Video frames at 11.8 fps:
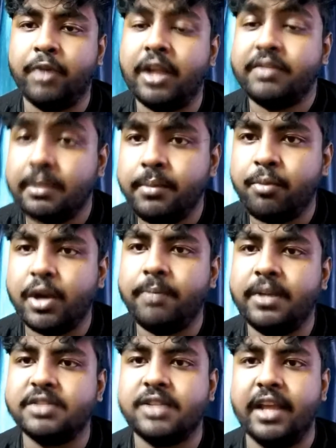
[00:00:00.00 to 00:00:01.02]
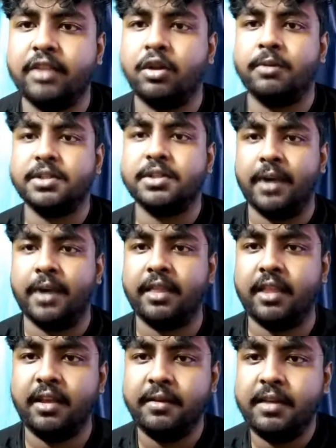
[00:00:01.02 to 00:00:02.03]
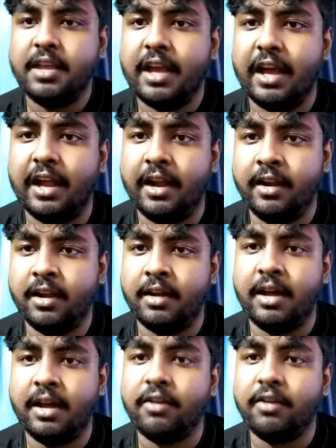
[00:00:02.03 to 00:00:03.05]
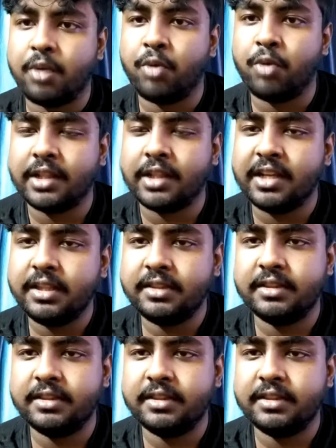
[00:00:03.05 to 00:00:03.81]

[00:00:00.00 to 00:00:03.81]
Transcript: some important players like Thomas Partey and Alvaro Morata,